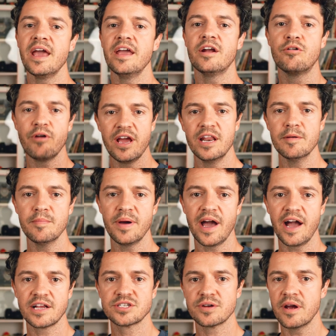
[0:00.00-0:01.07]
a great
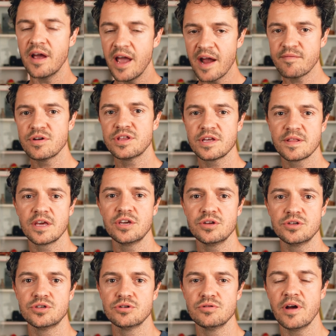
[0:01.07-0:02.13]
impact. So everything that you
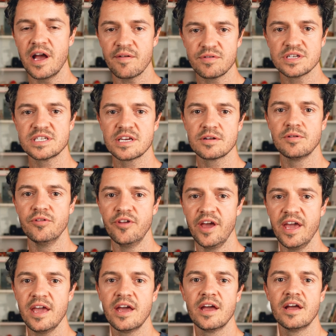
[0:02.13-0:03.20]
do every single
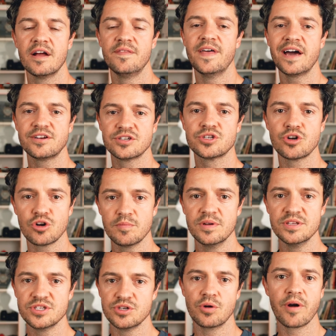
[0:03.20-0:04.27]
day, that
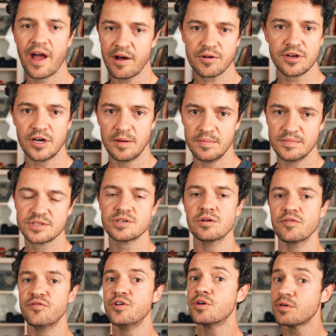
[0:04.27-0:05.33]
determines your outcome. So
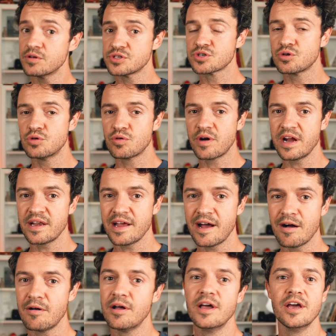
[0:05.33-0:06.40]
if you're in school right
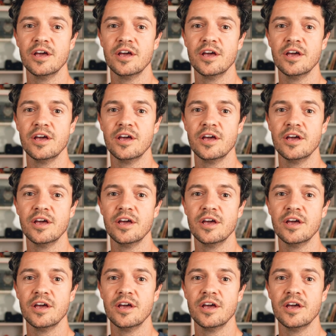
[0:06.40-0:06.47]
now,